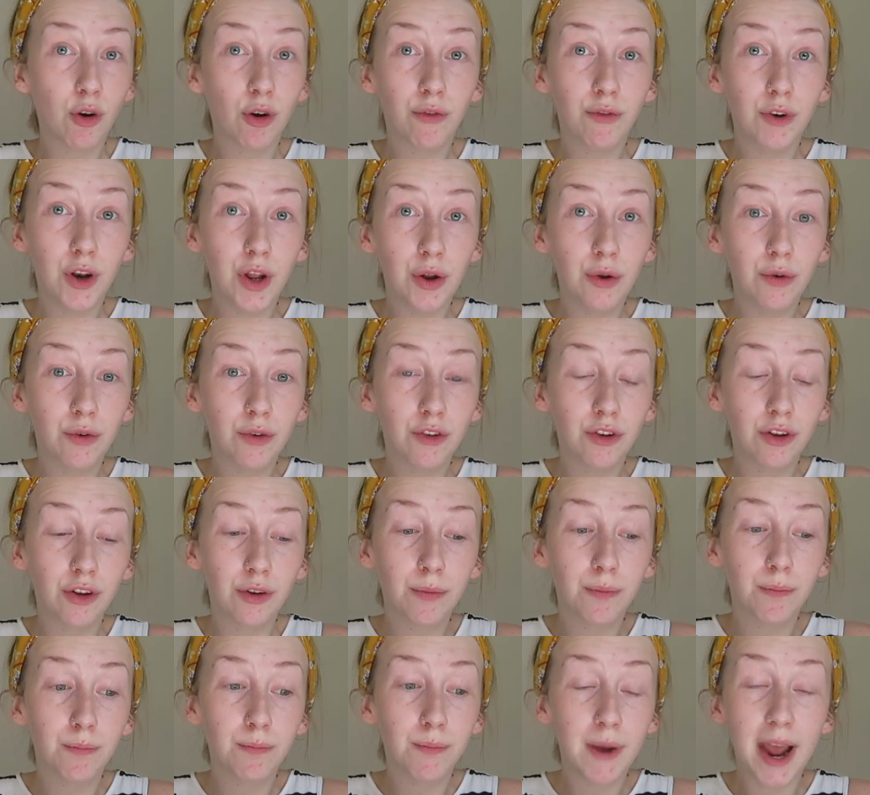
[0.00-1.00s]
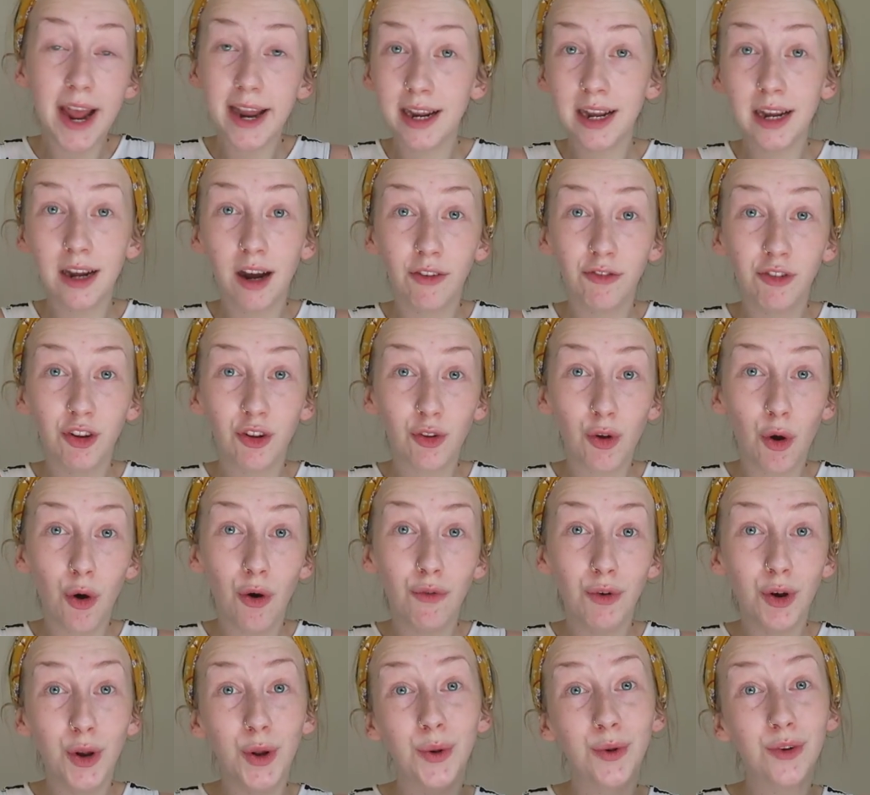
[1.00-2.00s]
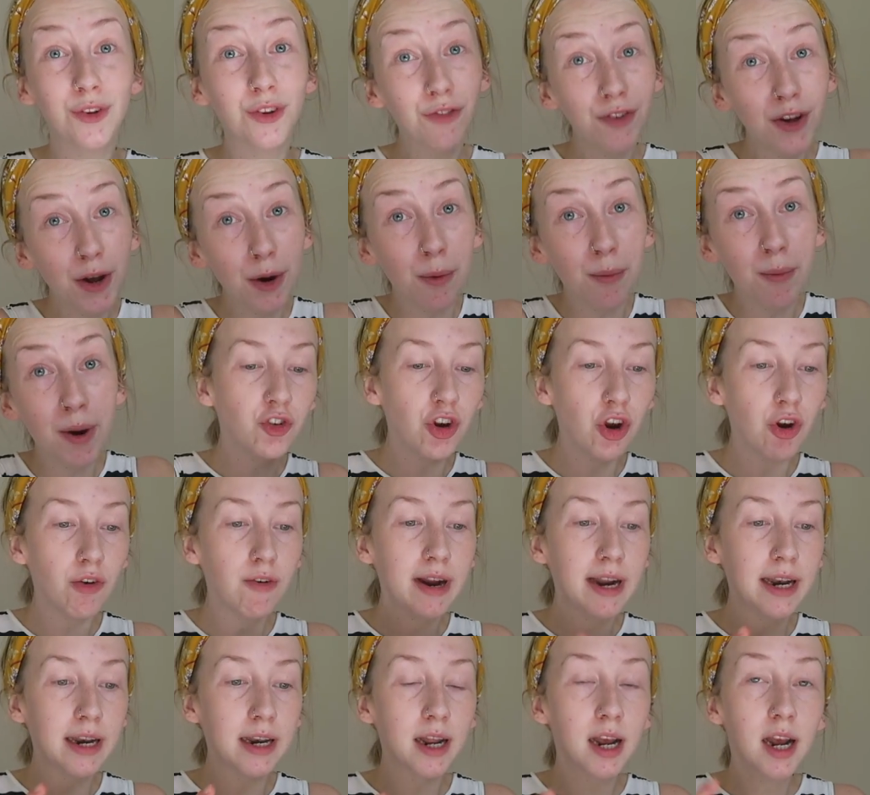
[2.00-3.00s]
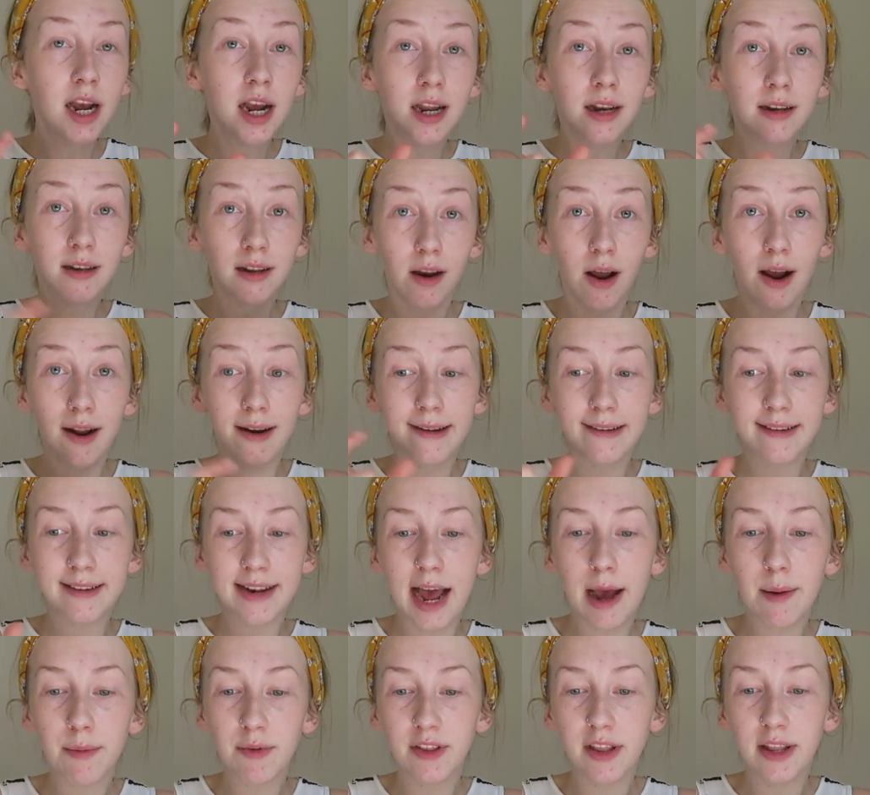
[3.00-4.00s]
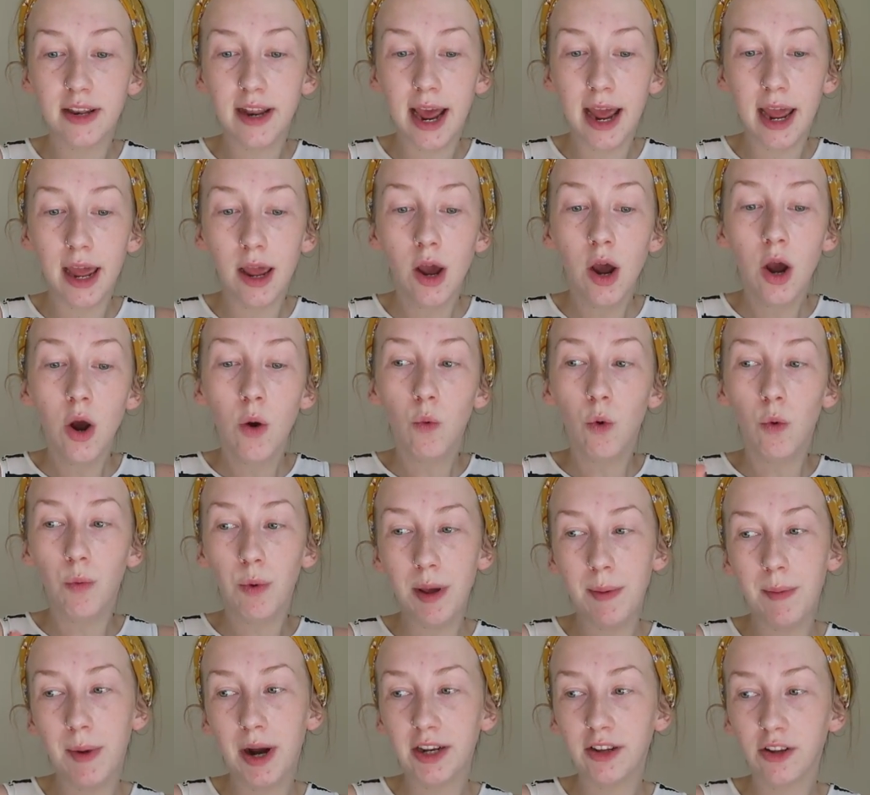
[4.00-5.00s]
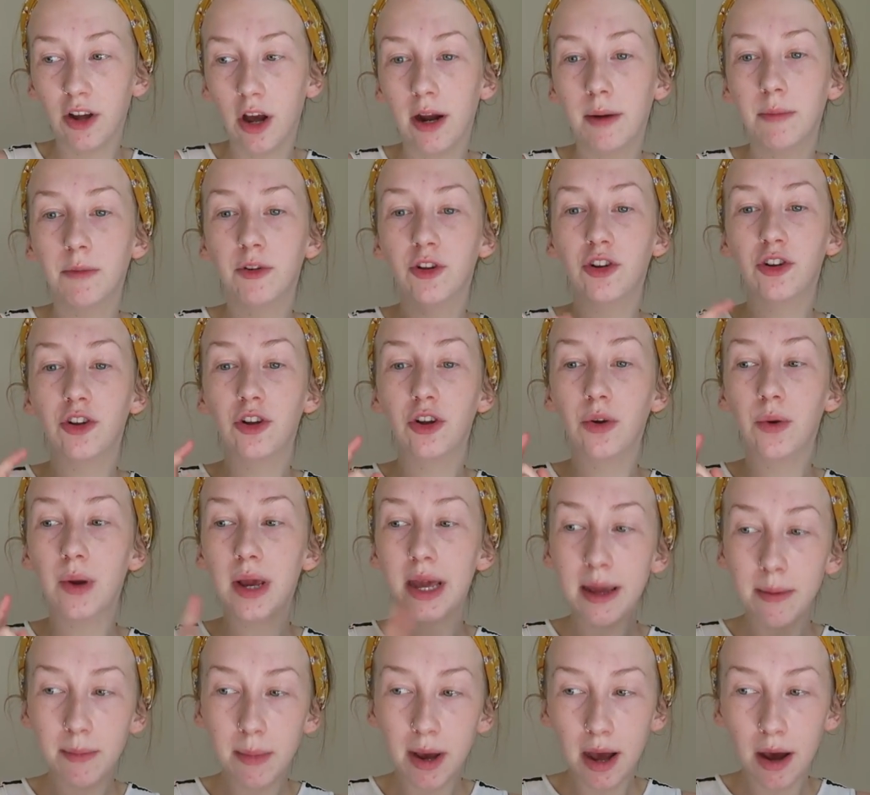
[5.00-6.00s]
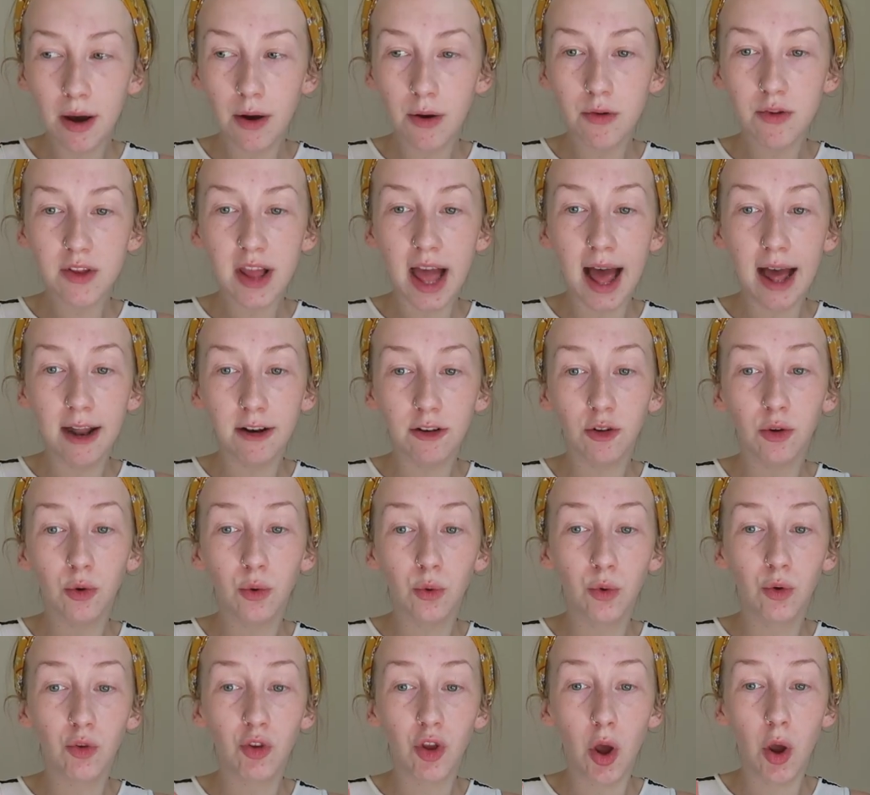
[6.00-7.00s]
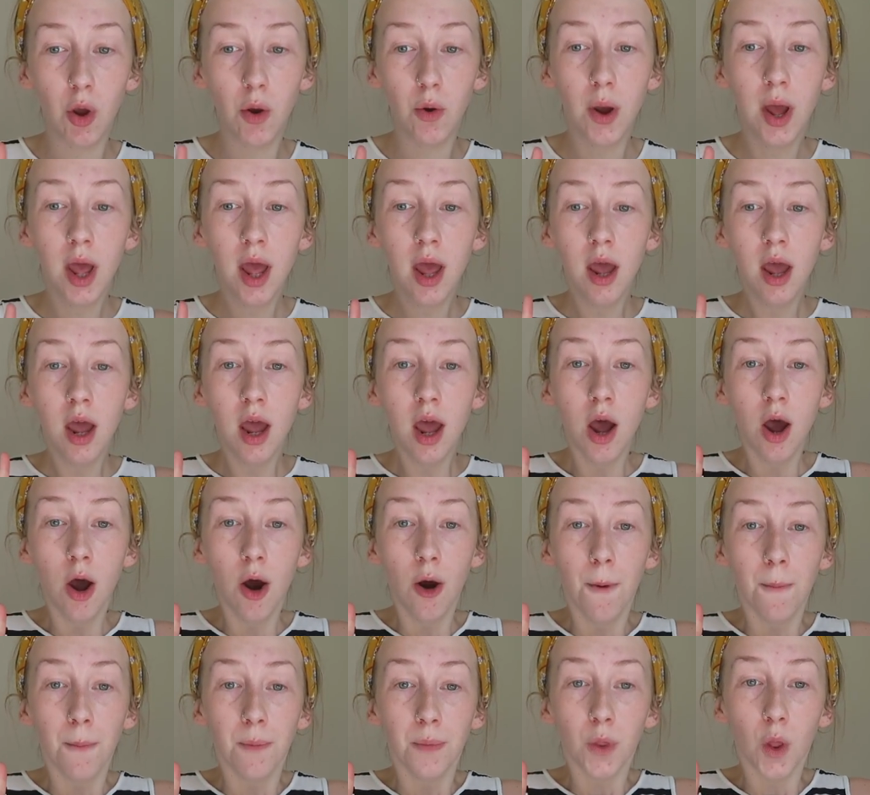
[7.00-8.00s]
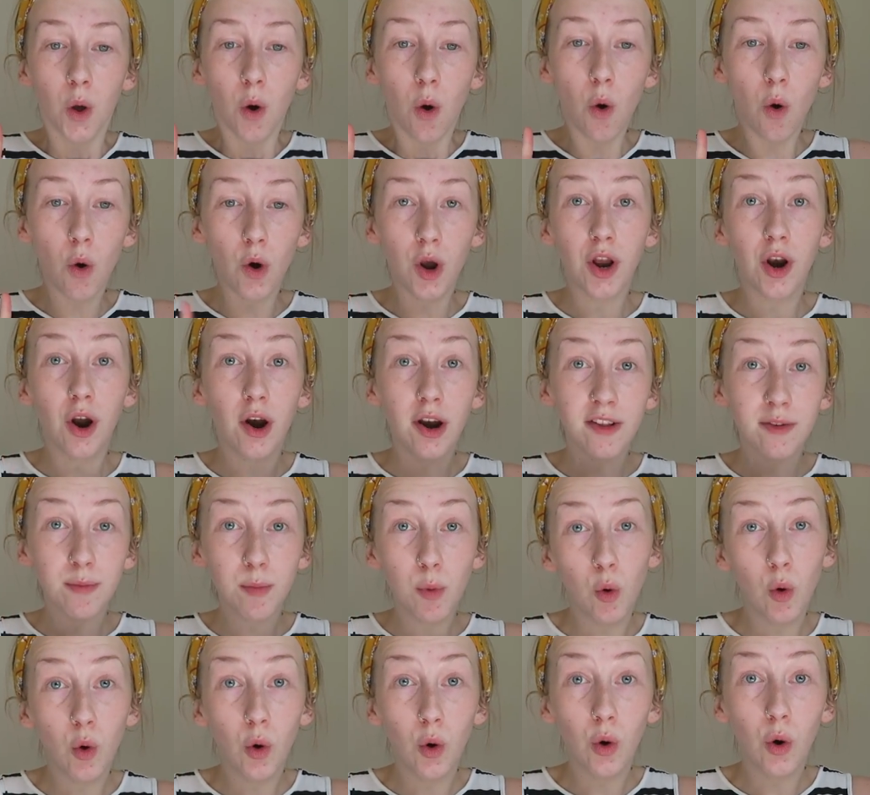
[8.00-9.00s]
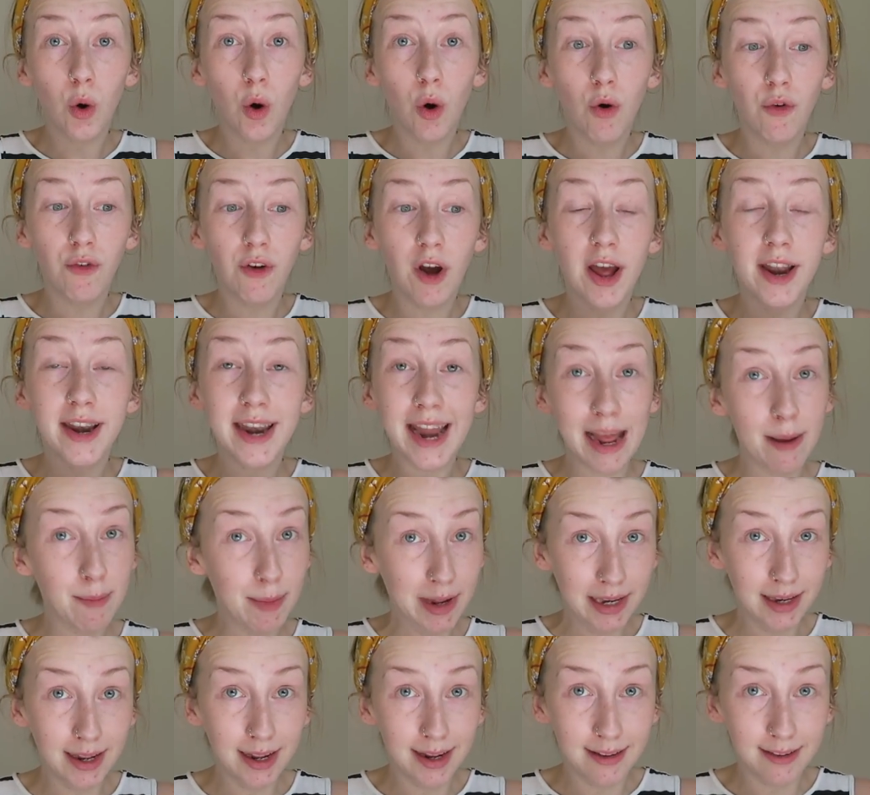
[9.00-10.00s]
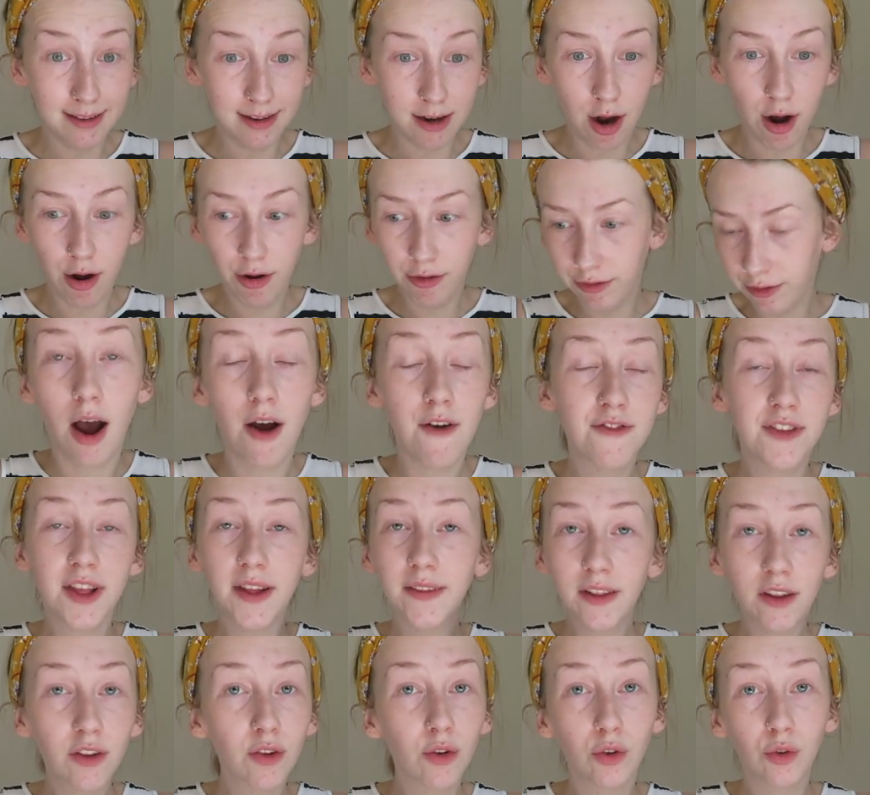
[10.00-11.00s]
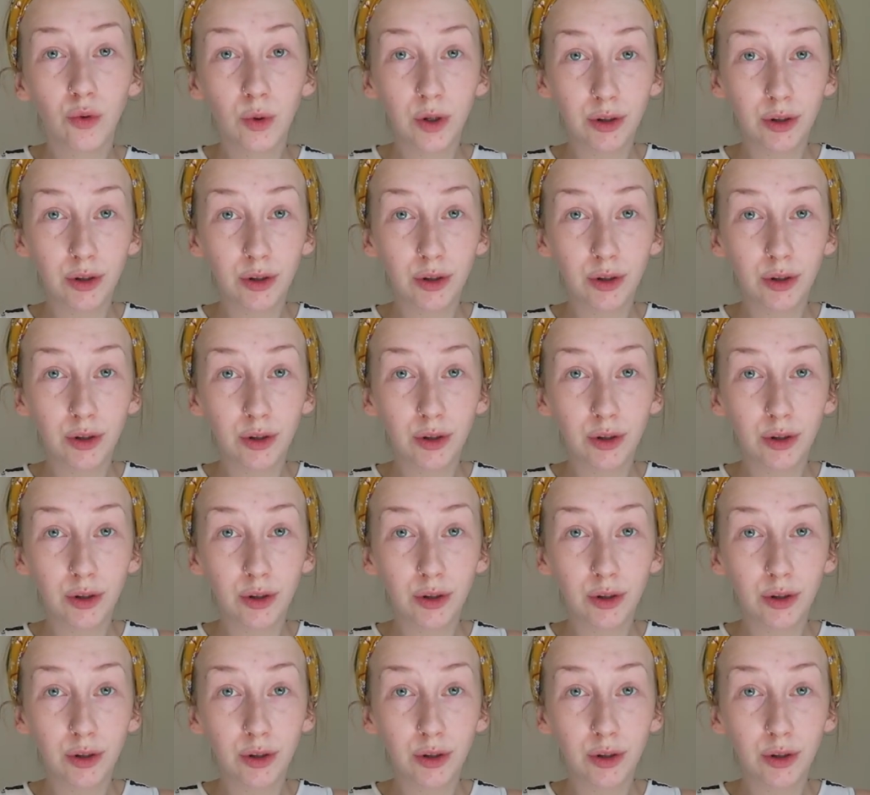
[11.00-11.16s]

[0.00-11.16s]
got a Vlune to edit, I've just got a Vlune to film. During Delilah's naps today will be my time to do emails and to also organise more of her naming day stuff. I've said this on